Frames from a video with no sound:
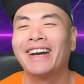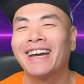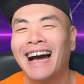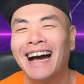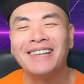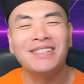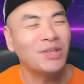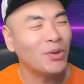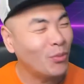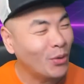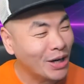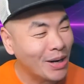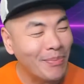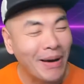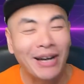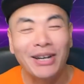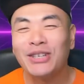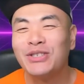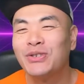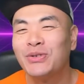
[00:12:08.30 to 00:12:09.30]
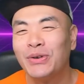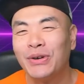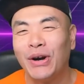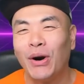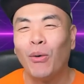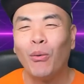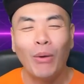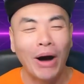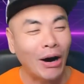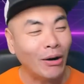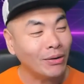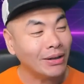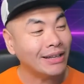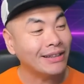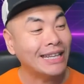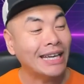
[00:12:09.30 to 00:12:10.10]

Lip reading: guys, so what about a trio? Well,